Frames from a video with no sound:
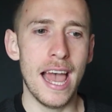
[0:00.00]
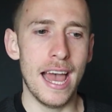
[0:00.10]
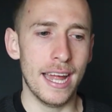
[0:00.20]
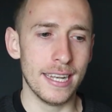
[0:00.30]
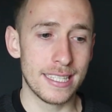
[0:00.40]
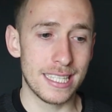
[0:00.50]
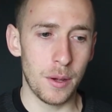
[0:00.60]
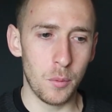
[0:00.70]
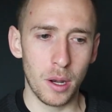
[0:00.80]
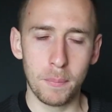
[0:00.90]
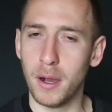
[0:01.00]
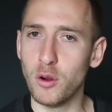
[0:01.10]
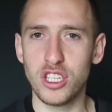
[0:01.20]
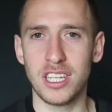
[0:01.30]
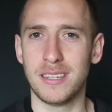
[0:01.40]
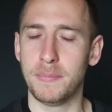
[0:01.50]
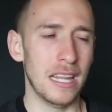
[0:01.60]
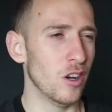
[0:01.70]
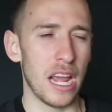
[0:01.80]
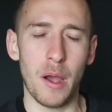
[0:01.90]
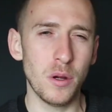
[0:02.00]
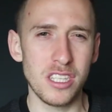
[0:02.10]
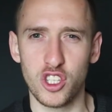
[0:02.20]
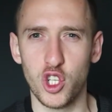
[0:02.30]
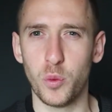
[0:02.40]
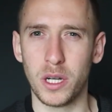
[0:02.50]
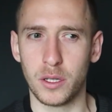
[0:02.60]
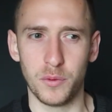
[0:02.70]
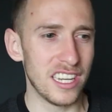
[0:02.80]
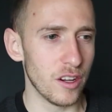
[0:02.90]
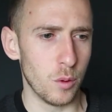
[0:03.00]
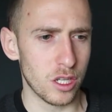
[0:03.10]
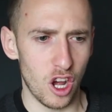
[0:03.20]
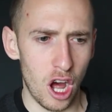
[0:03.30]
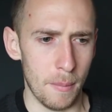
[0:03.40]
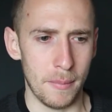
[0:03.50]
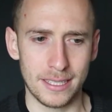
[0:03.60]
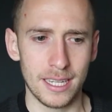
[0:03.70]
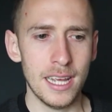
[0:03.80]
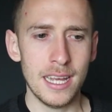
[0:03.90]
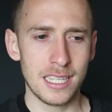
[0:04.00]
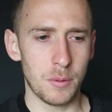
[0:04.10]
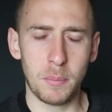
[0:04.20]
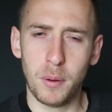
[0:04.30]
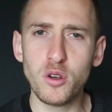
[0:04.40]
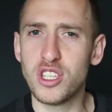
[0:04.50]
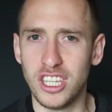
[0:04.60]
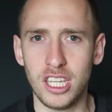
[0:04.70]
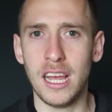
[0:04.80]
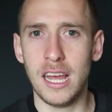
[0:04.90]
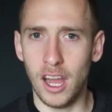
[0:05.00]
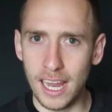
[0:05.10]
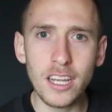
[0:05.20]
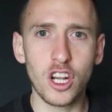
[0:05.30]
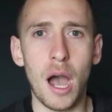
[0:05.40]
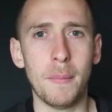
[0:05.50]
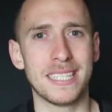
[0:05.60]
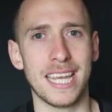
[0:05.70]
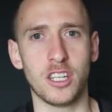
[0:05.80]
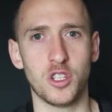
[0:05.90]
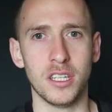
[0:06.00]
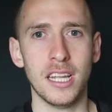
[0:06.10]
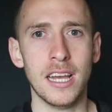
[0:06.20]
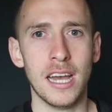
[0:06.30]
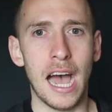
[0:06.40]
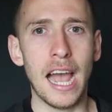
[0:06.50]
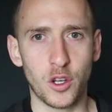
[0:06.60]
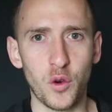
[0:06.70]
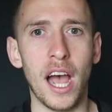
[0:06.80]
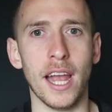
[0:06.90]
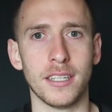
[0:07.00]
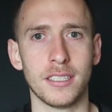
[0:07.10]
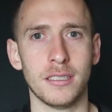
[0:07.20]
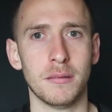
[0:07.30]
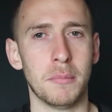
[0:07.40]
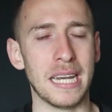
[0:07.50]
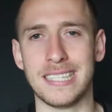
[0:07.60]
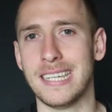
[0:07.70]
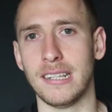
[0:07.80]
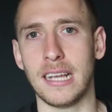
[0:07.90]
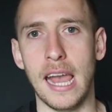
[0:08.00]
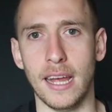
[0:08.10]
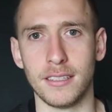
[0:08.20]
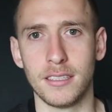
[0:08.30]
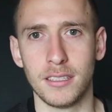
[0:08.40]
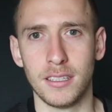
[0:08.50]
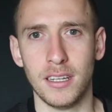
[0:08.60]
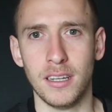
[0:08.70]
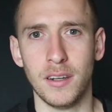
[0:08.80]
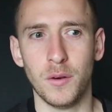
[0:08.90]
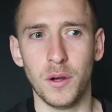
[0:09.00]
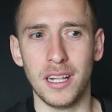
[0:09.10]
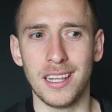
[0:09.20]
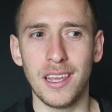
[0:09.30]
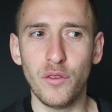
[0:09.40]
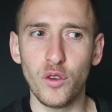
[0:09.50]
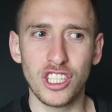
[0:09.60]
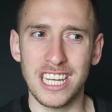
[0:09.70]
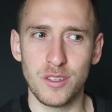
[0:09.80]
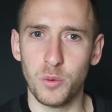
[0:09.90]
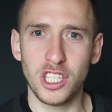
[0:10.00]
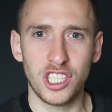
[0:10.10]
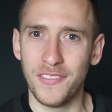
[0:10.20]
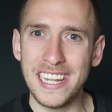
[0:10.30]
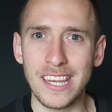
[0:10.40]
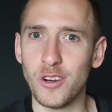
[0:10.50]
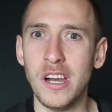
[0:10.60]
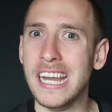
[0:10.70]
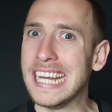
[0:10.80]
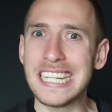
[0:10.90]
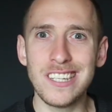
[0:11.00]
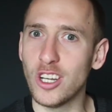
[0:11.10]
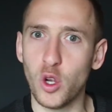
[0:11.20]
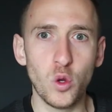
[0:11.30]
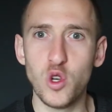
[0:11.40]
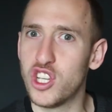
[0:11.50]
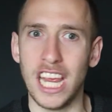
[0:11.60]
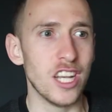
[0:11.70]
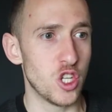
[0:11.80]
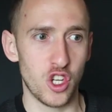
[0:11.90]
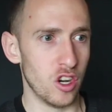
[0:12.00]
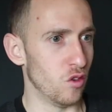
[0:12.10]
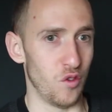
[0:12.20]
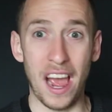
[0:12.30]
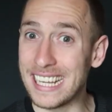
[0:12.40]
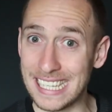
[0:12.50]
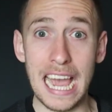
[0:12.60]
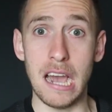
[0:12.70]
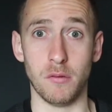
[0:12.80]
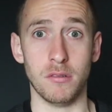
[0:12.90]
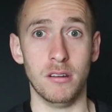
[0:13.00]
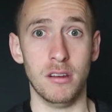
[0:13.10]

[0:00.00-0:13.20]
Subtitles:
and someone posted below there, I wasn't sure what the video was on, but someone posted in the comment section, "I tried, but I still can't." Well, if you just watch the video, it's not going to change right now.